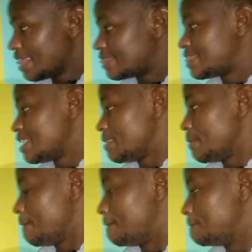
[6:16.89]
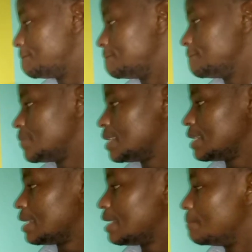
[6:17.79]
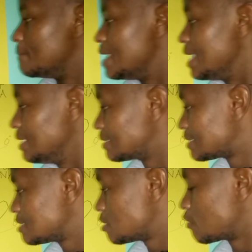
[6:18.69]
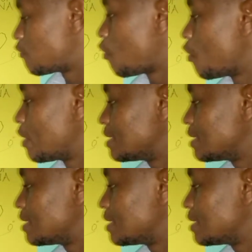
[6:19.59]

The main reason for